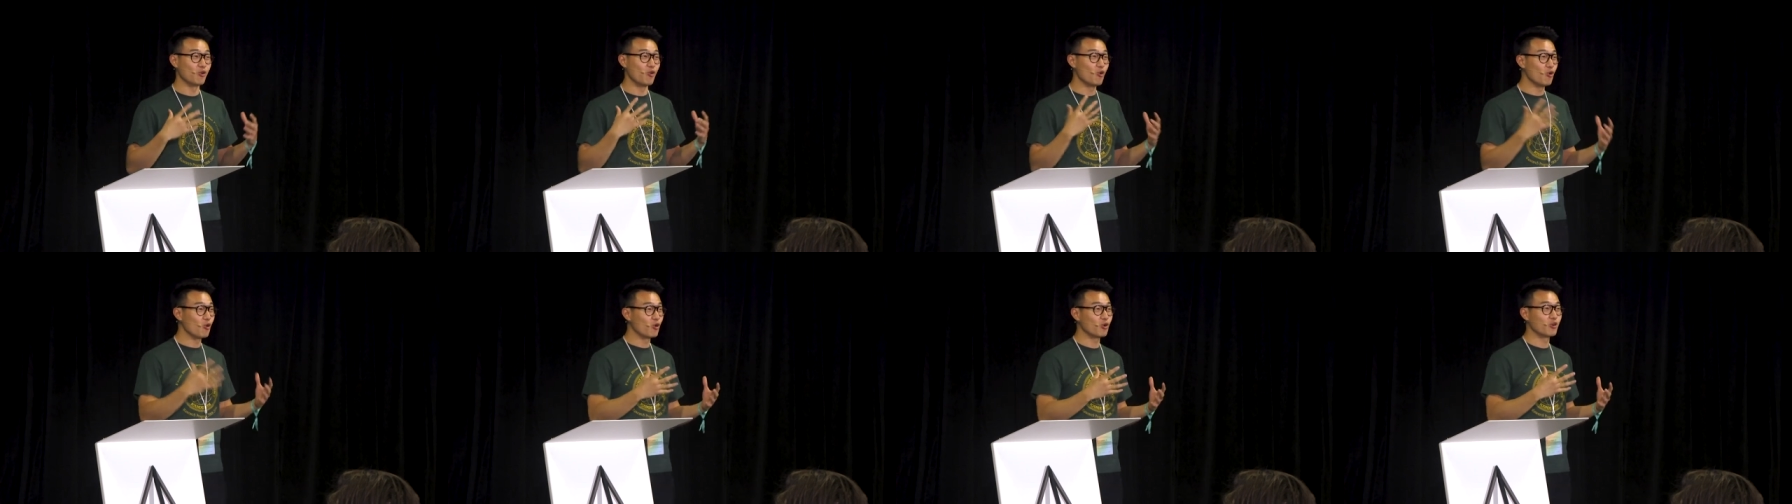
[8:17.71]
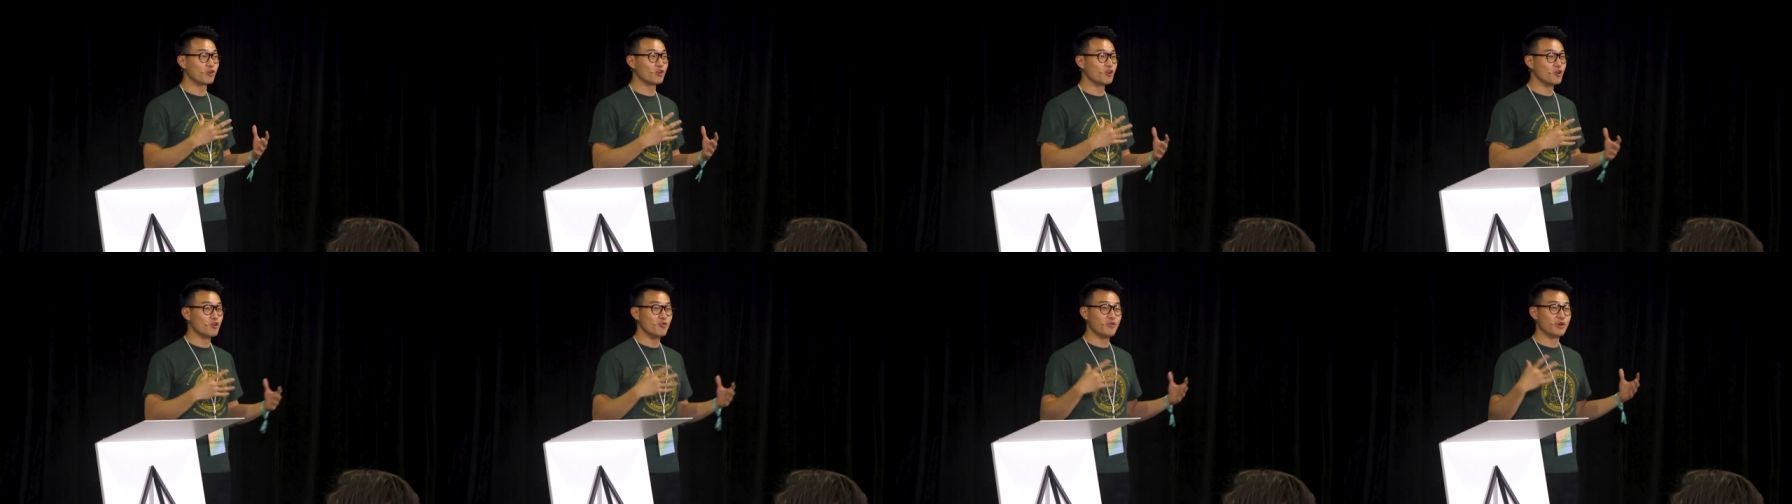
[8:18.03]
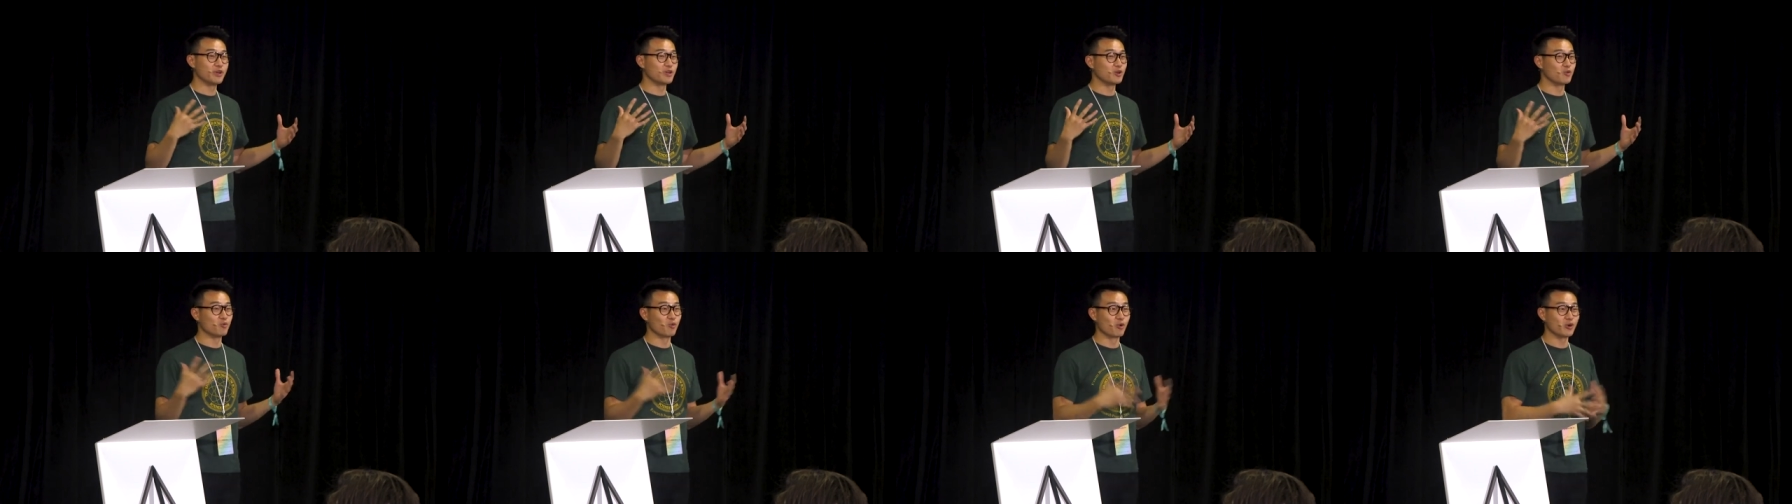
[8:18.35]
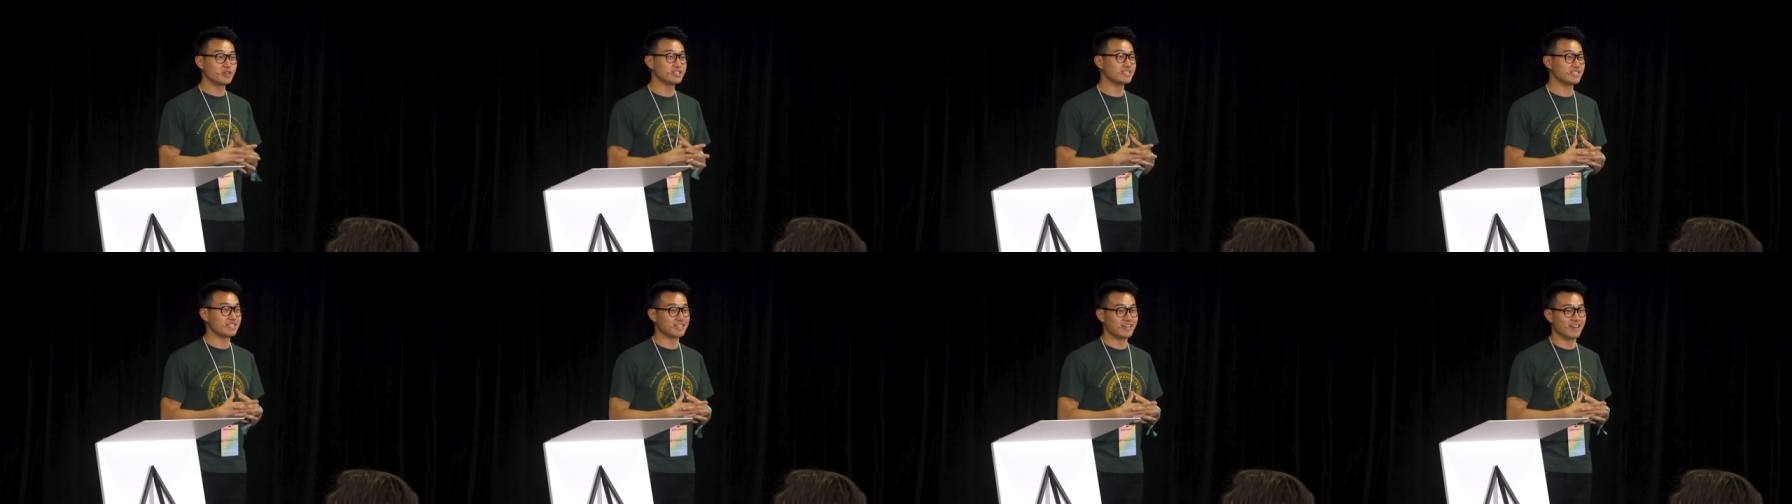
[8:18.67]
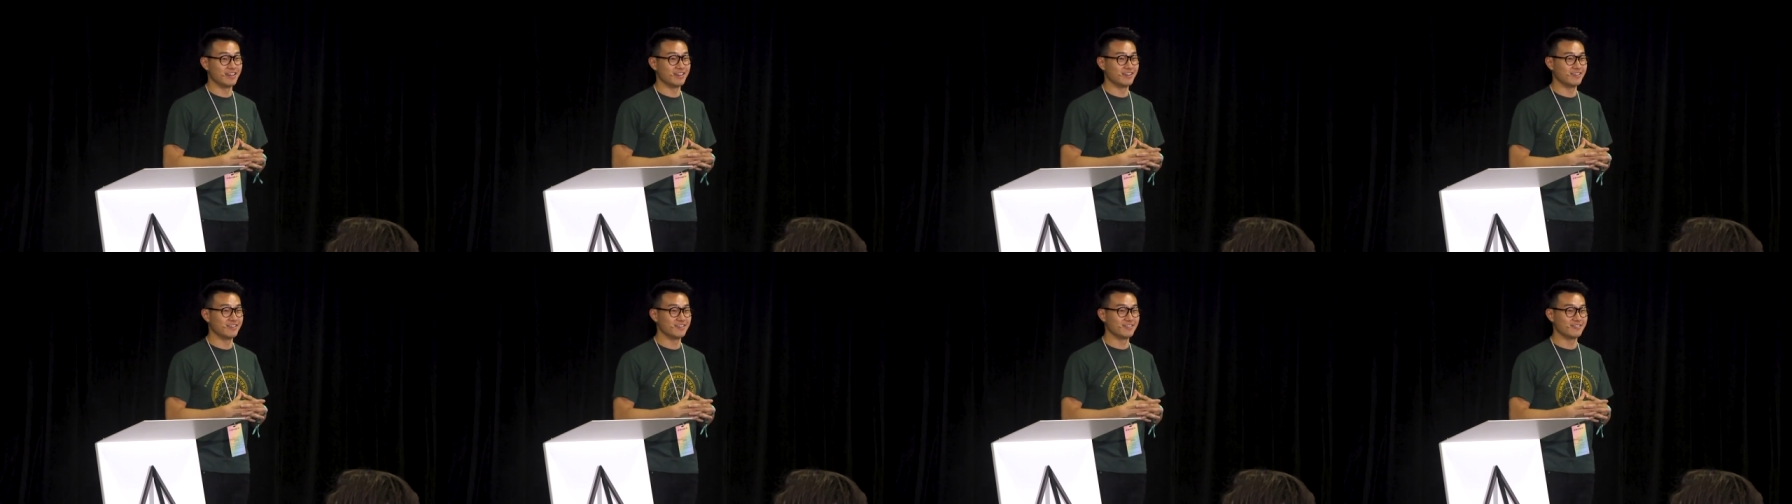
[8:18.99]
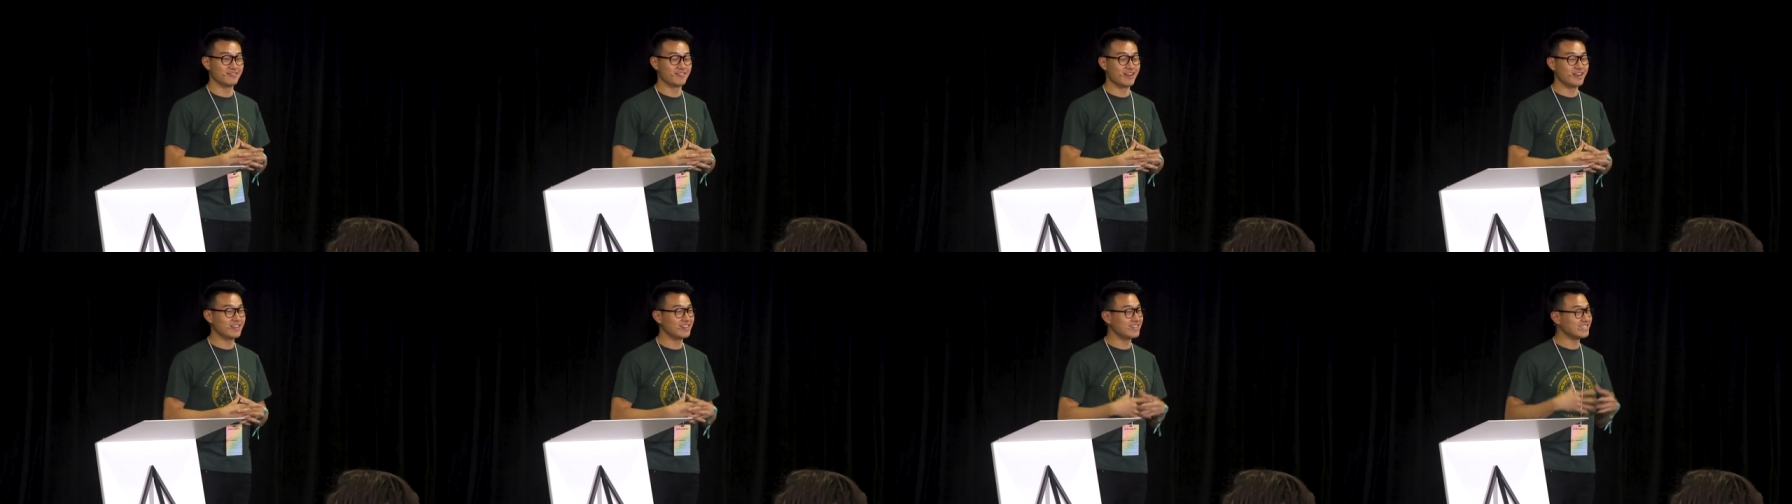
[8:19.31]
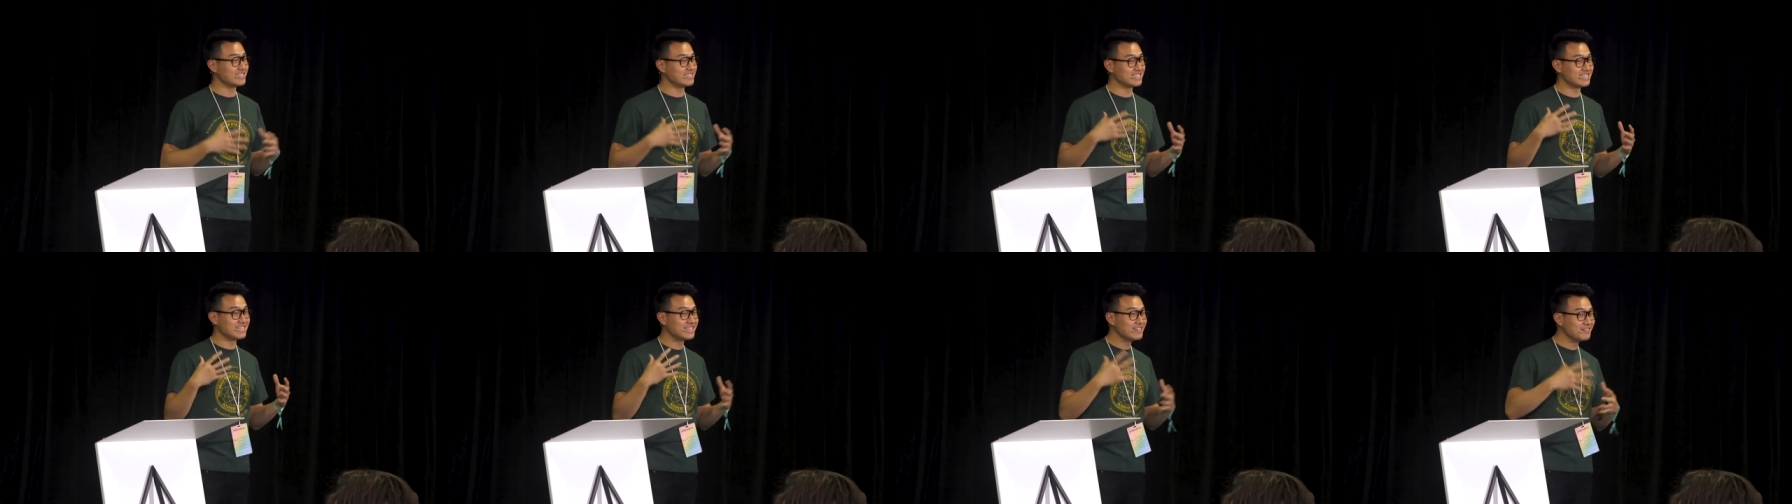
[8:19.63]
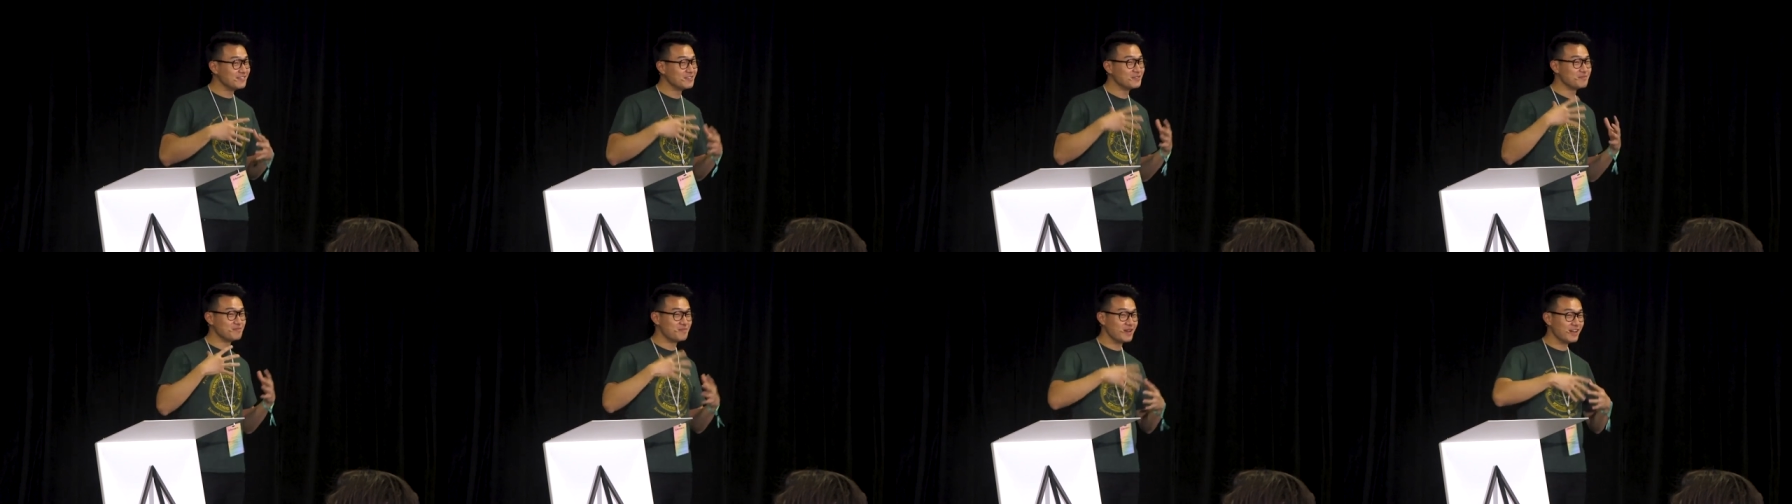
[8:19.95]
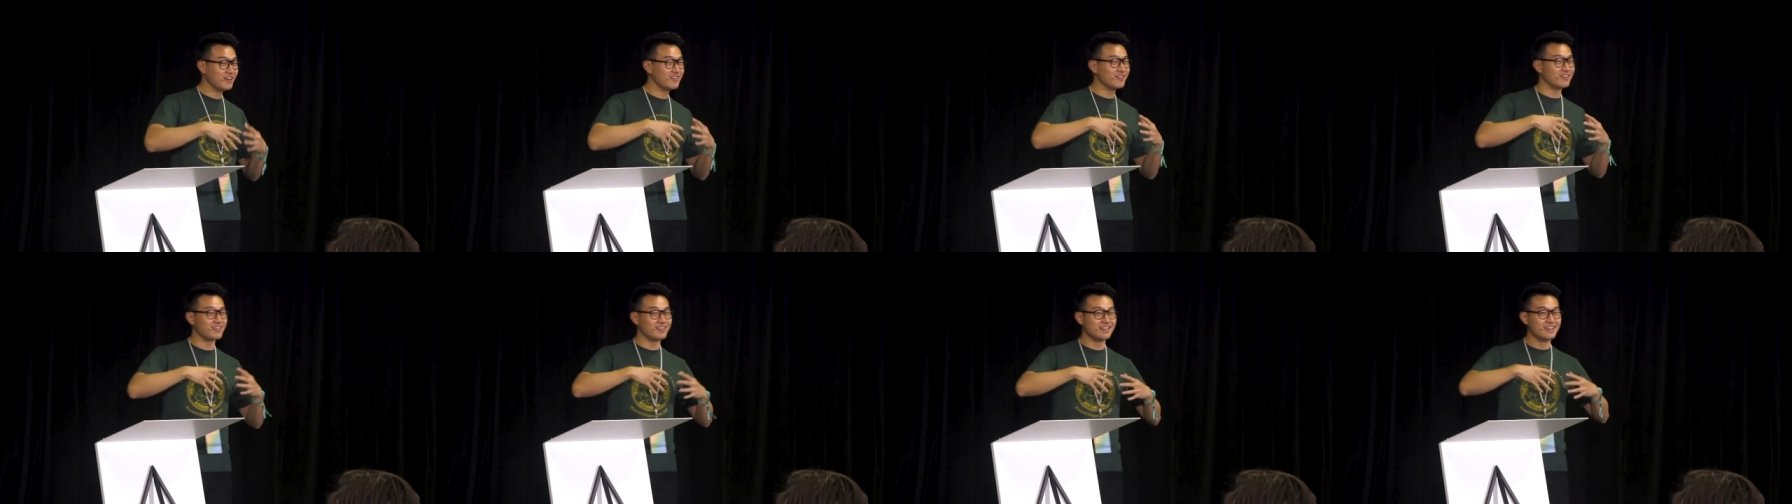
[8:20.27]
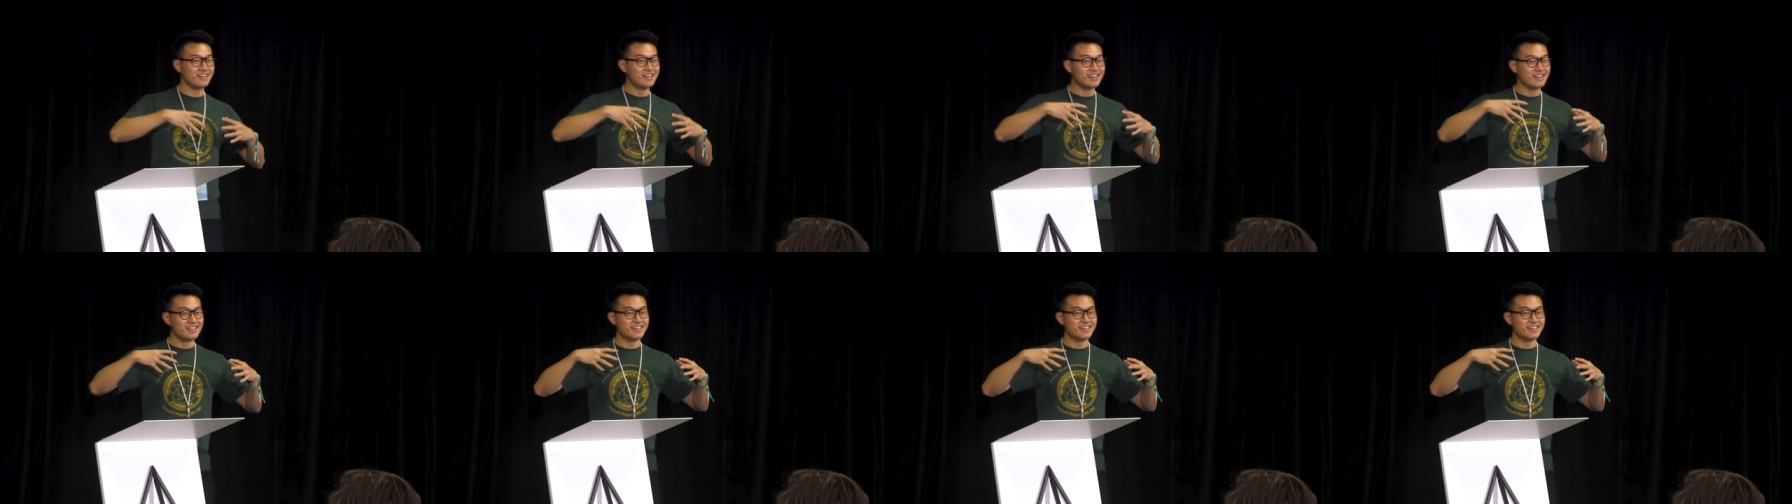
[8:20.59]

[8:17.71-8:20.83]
or we can work together, right? That's even better.